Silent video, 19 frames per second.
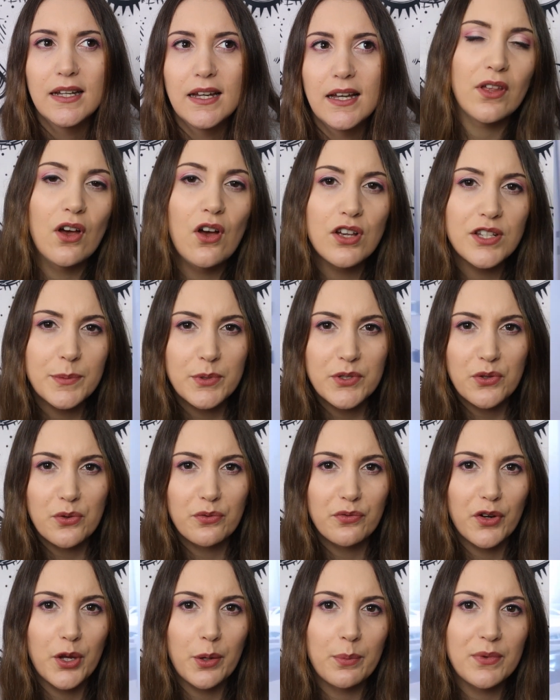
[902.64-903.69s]
The
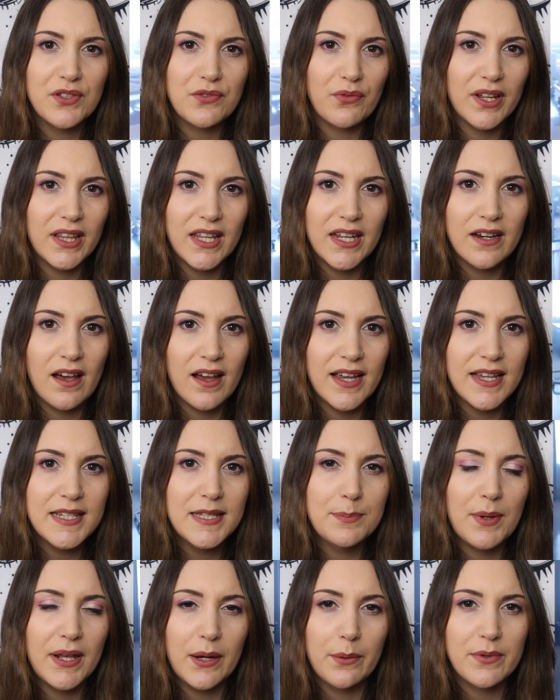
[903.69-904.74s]
hospital room was really
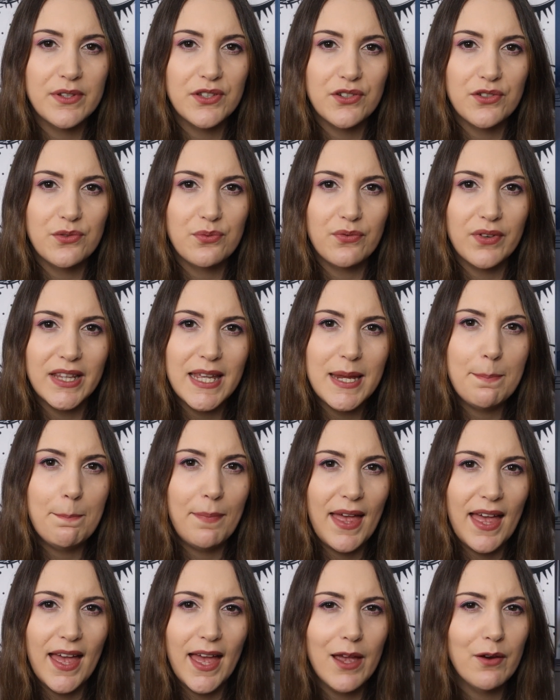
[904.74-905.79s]
nice, but it was just really
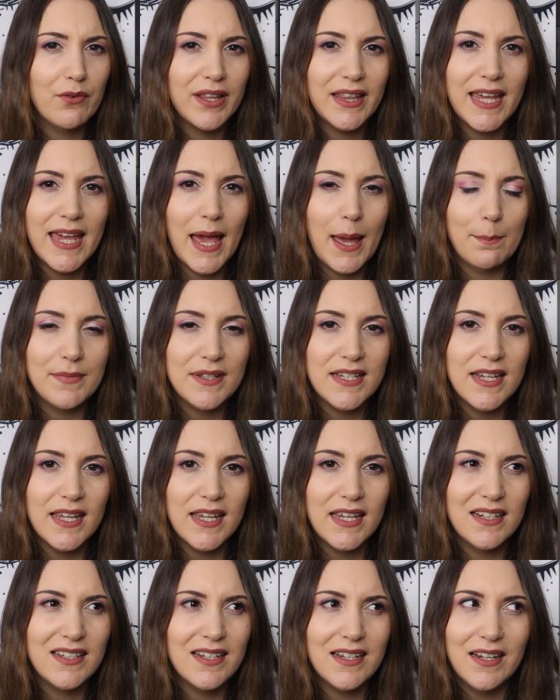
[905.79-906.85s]
bare, really
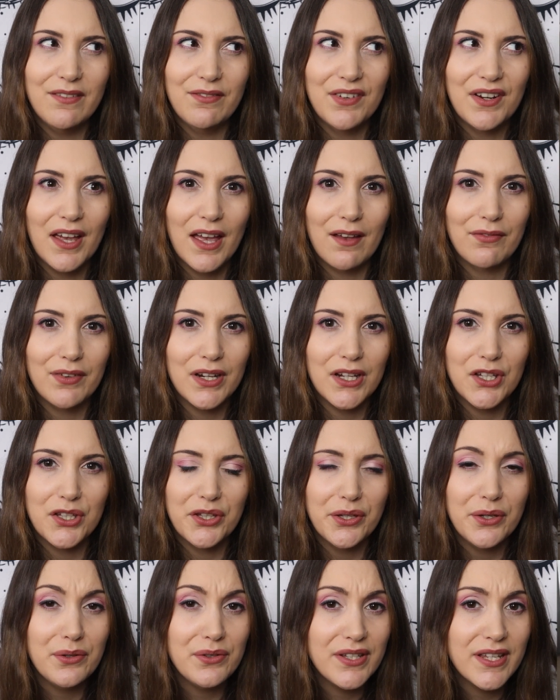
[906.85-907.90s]
empty. It didn't even have any
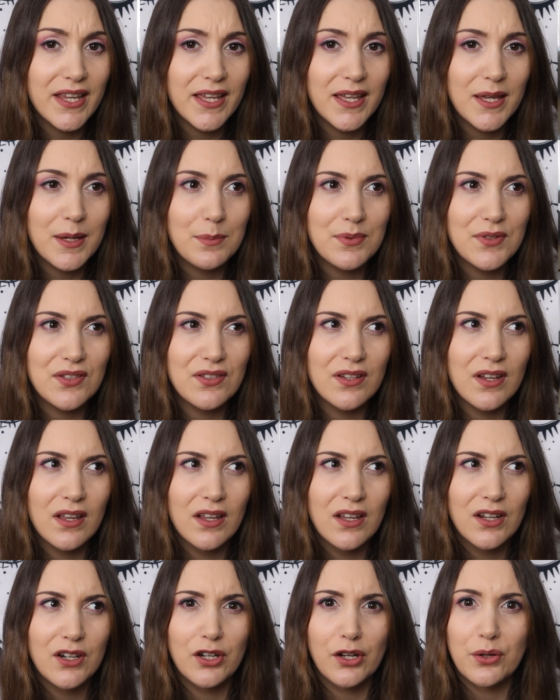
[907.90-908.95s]
Q-tips,
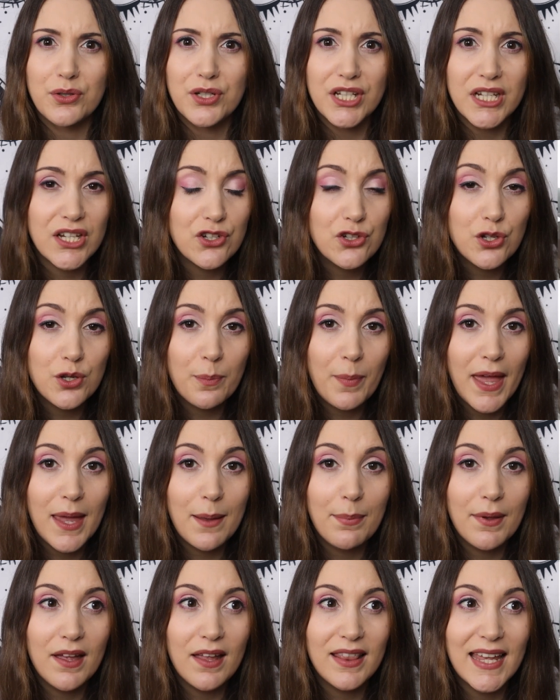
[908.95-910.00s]
no tissue
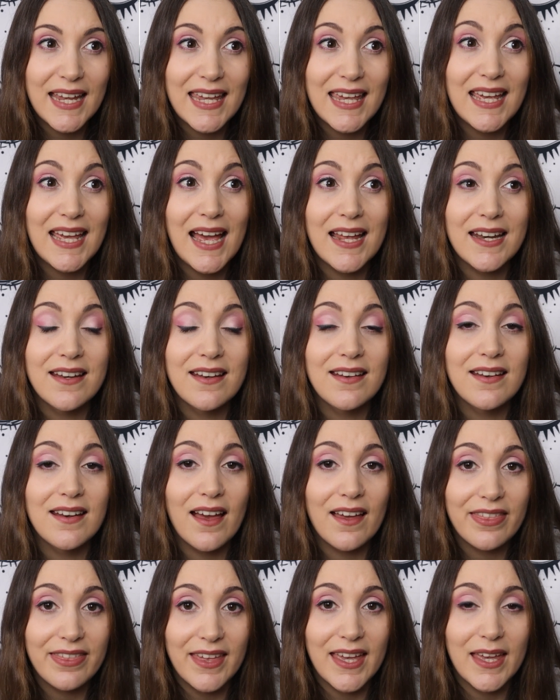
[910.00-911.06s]
paper, like it had
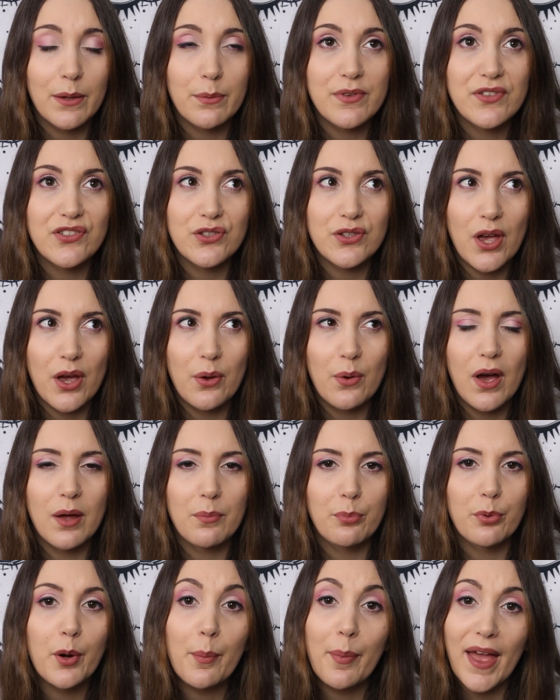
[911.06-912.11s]
nothing. It was so
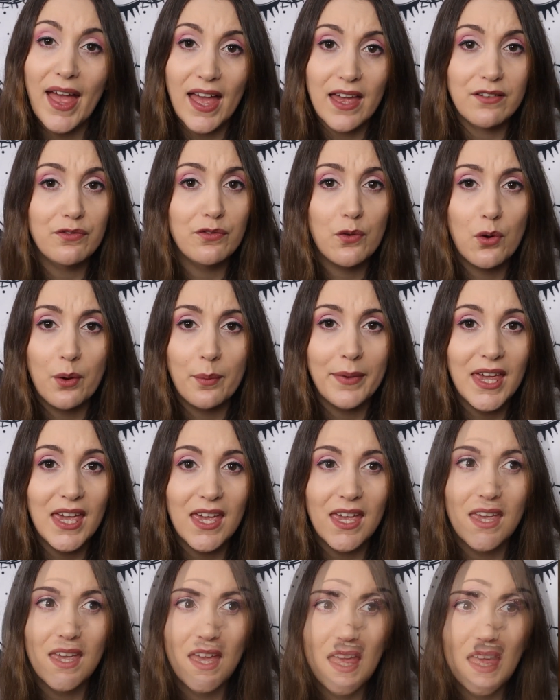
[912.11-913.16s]
unprepared for
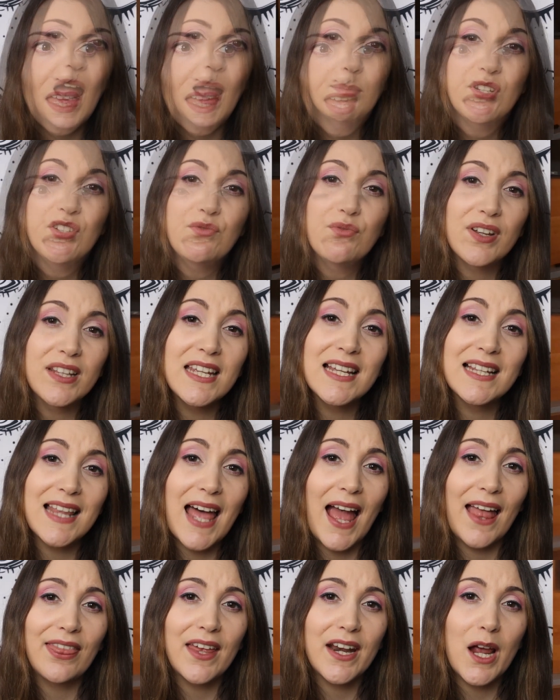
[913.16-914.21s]
me. I'm just really
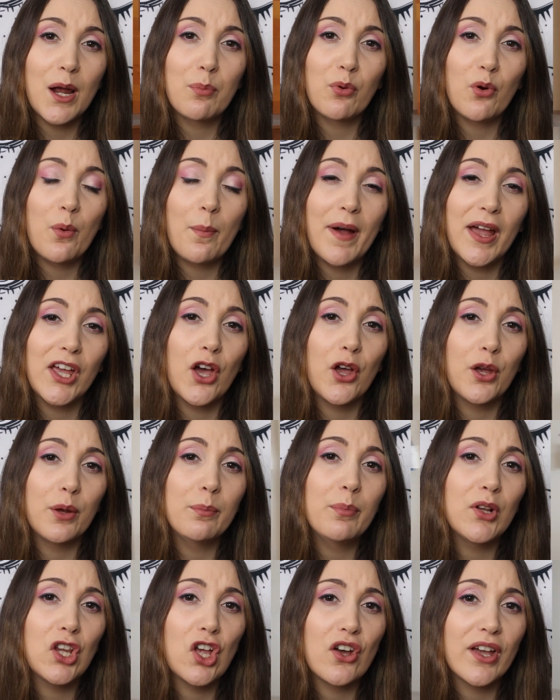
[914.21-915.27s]
glad that I brought my
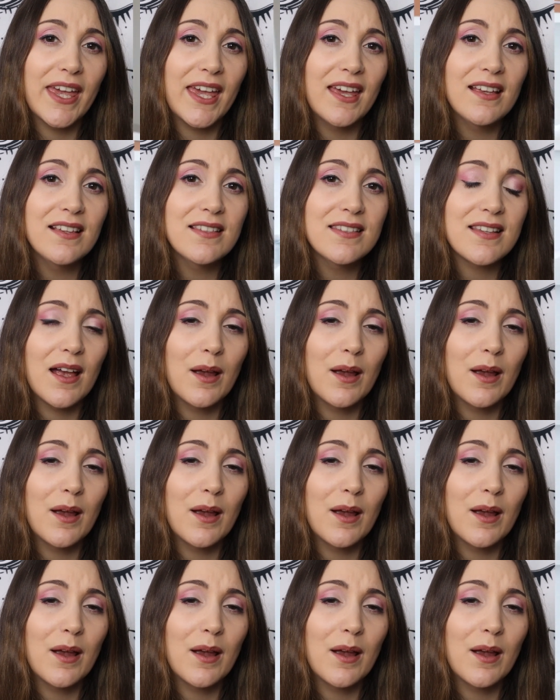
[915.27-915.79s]
own belongings.